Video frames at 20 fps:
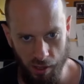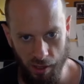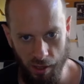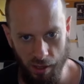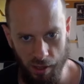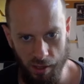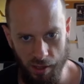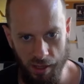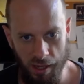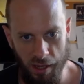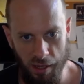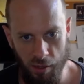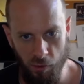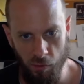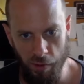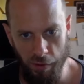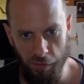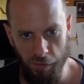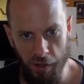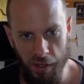stick
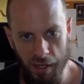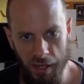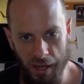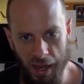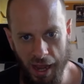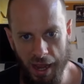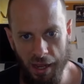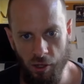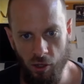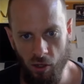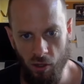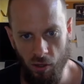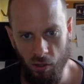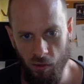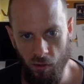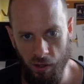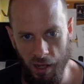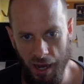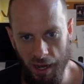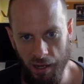to a fitting engine
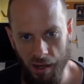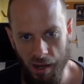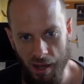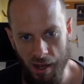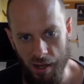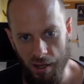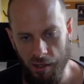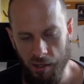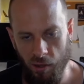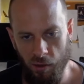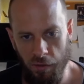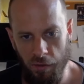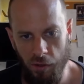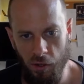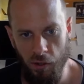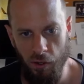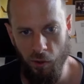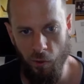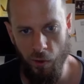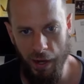to that. So if
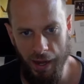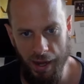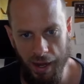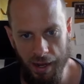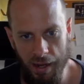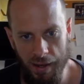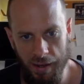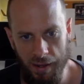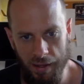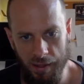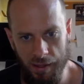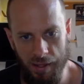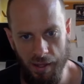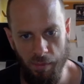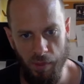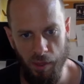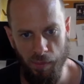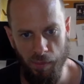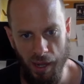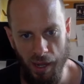you're creating a
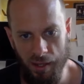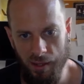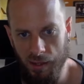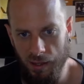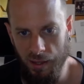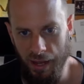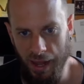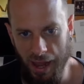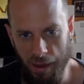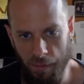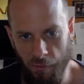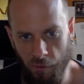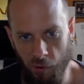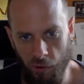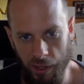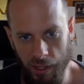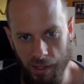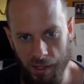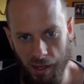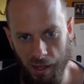simple puzzle game,
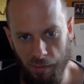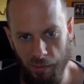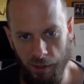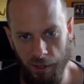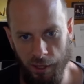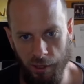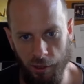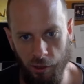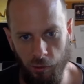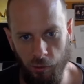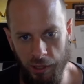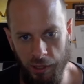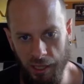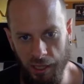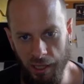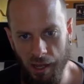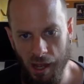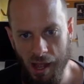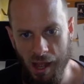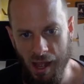for example, in
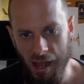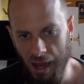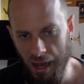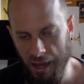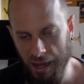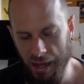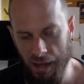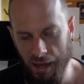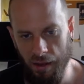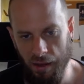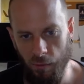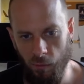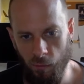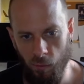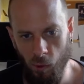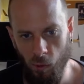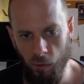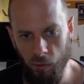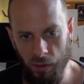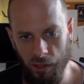2D, I
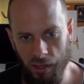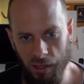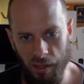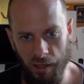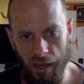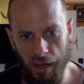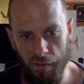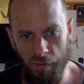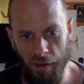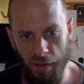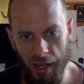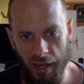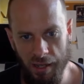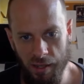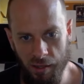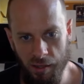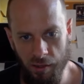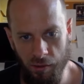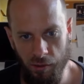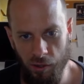won't
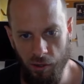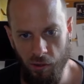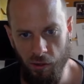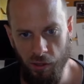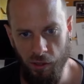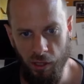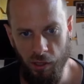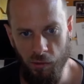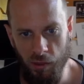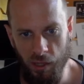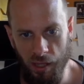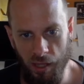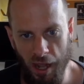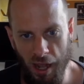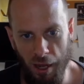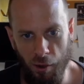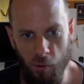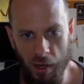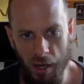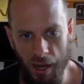advise you to use an
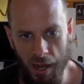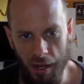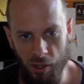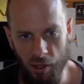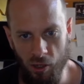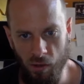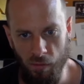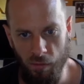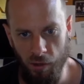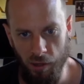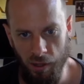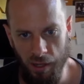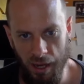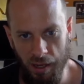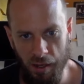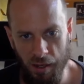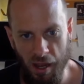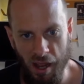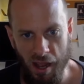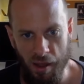Unreal Engine for
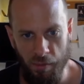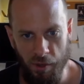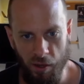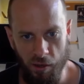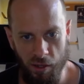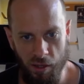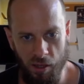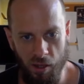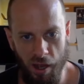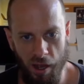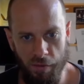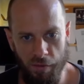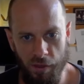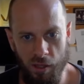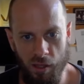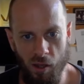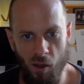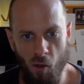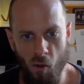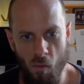that, because you have
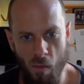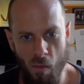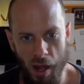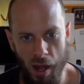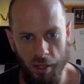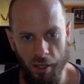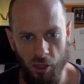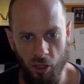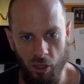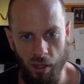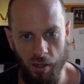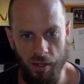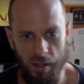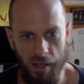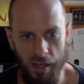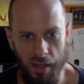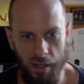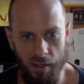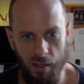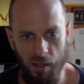so much
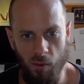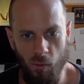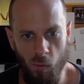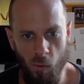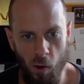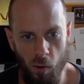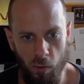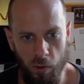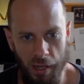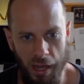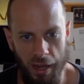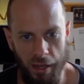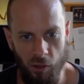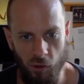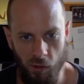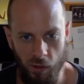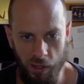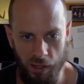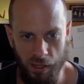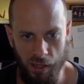things you won't
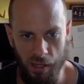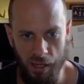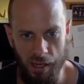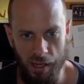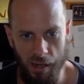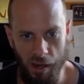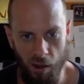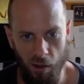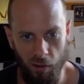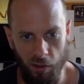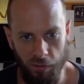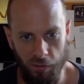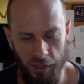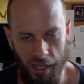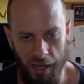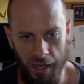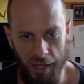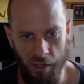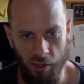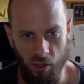actually need out of
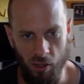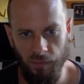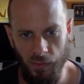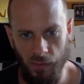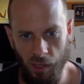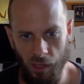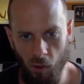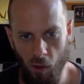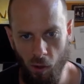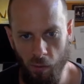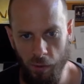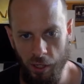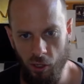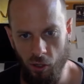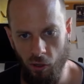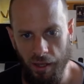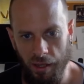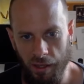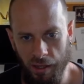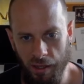the engine. You always
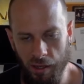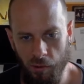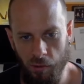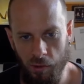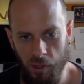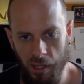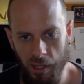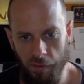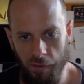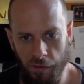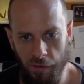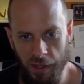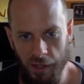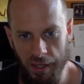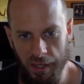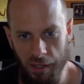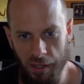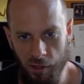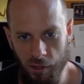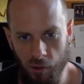should use a
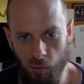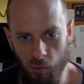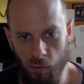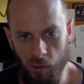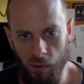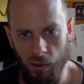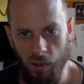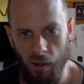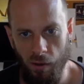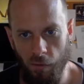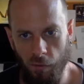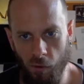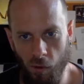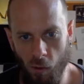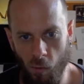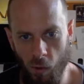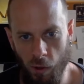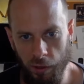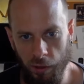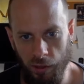fitting tool
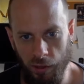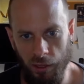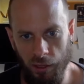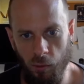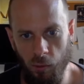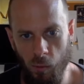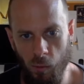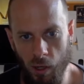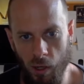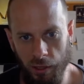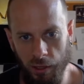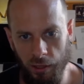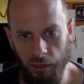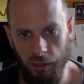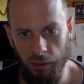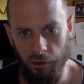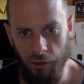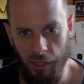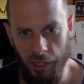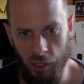for what you want
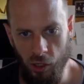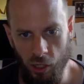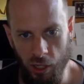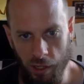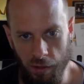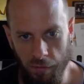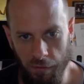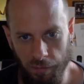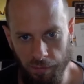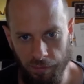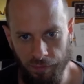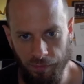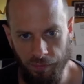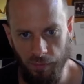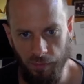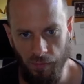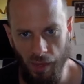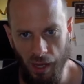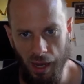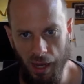to achieve.
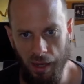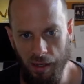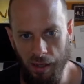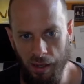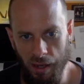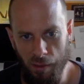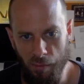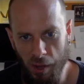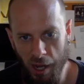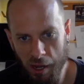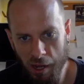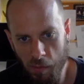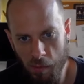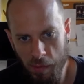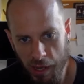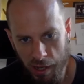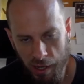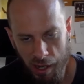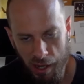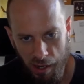And in my
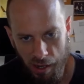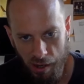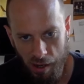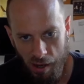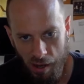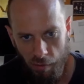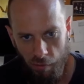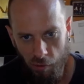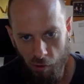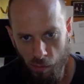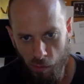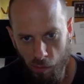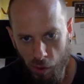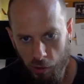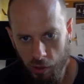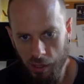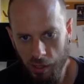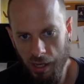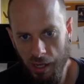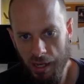opinion, for
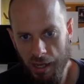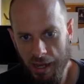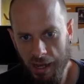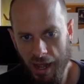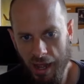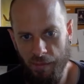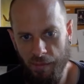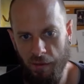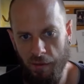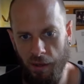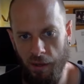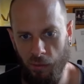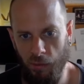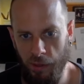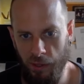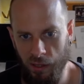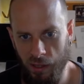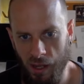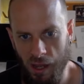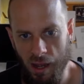most indie game
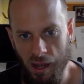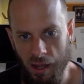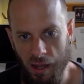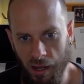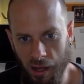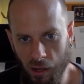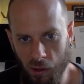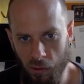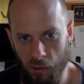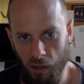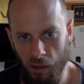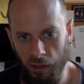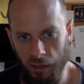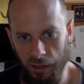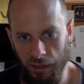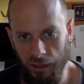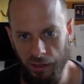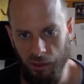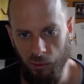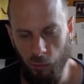developers, Godot
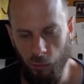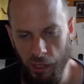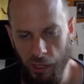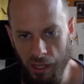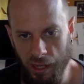is really